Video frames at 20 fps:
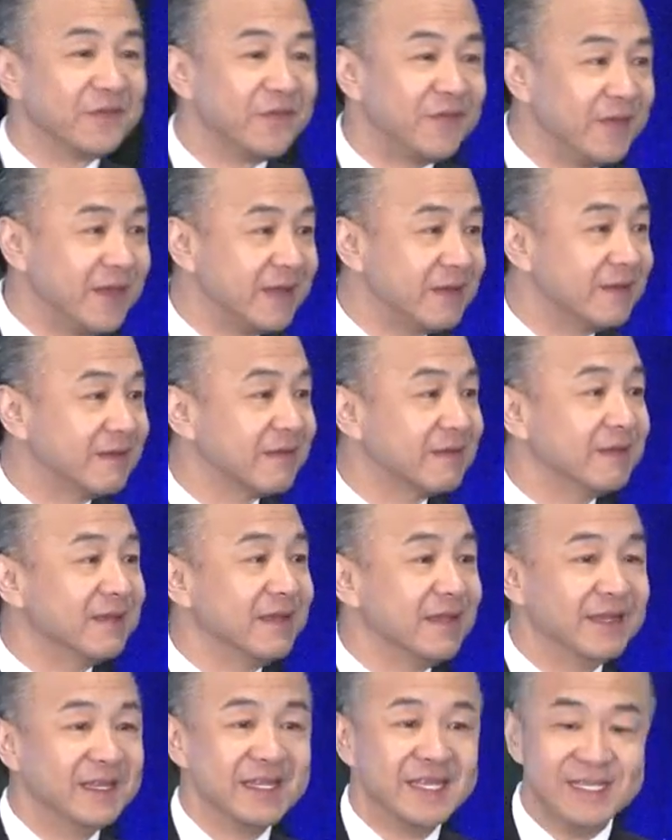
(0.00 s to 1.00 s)
fit
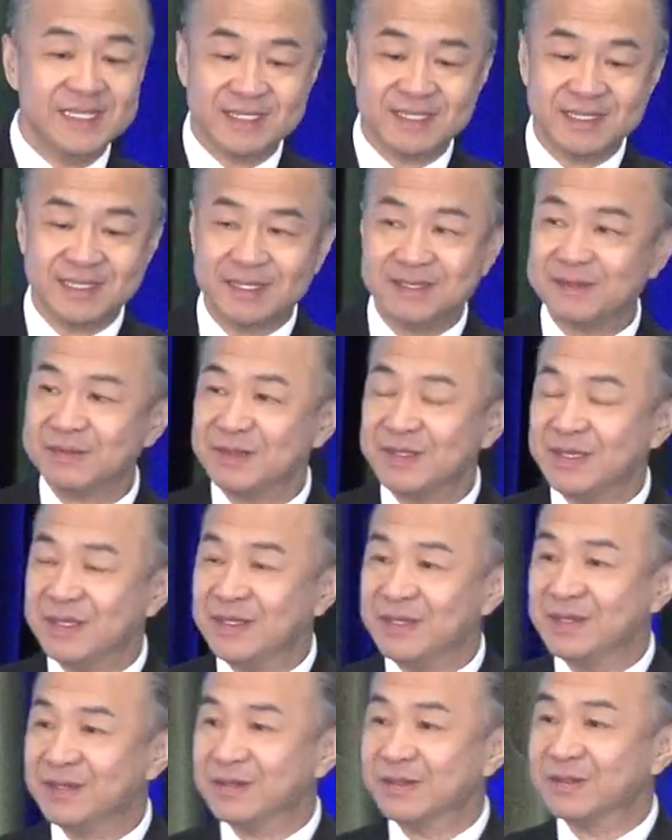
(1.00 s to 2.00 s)
and easy,
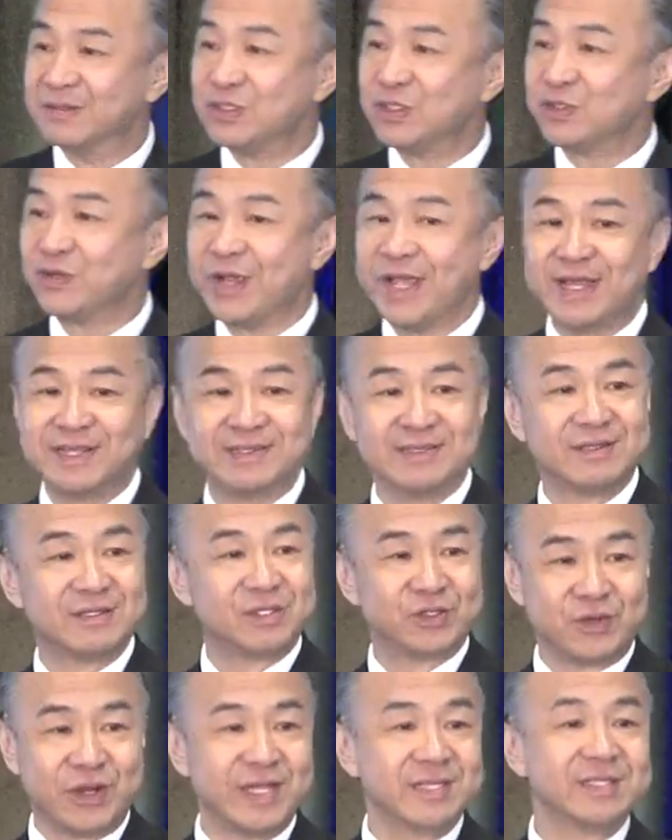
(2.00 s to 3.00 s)
you know,
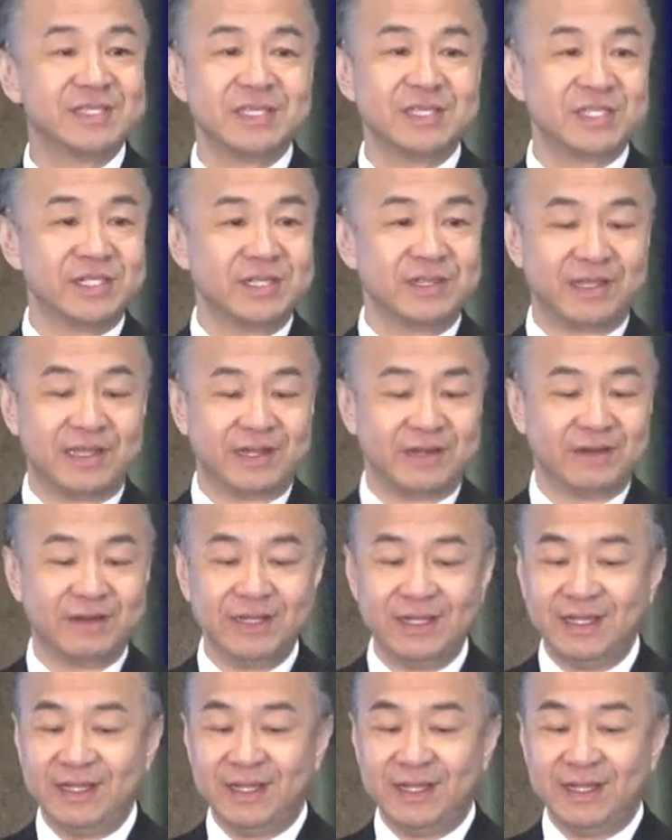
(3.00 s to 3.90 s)
tran transition there.